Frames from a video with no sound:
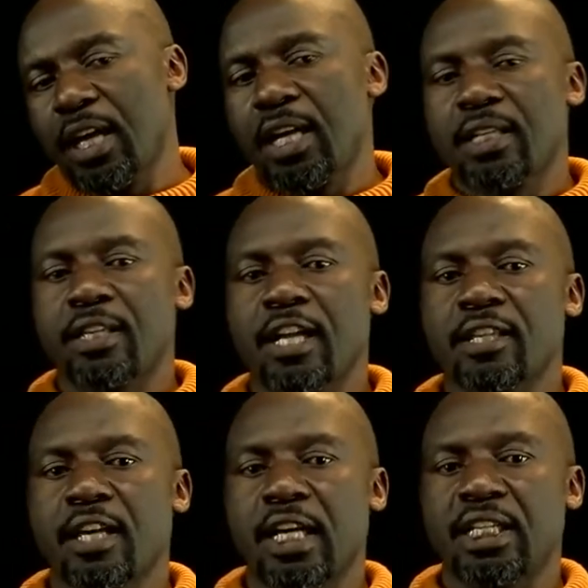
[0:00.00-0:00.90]
such
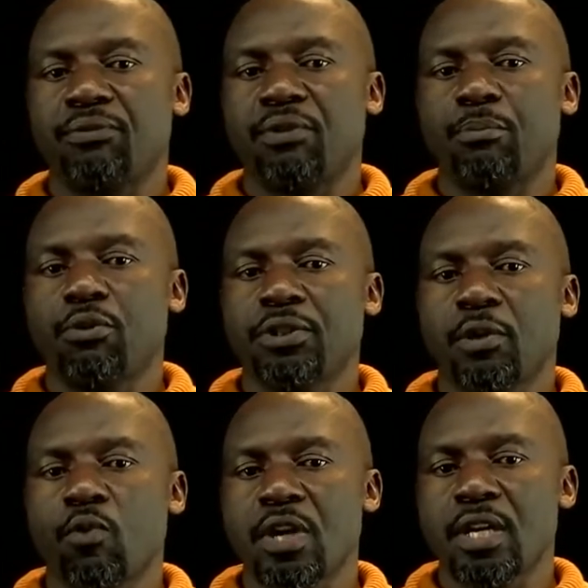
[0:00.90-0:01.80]
that if we put a
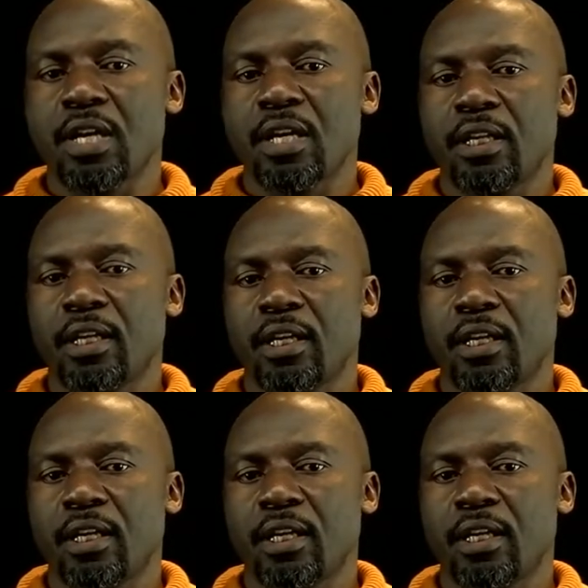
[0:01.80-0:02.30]
1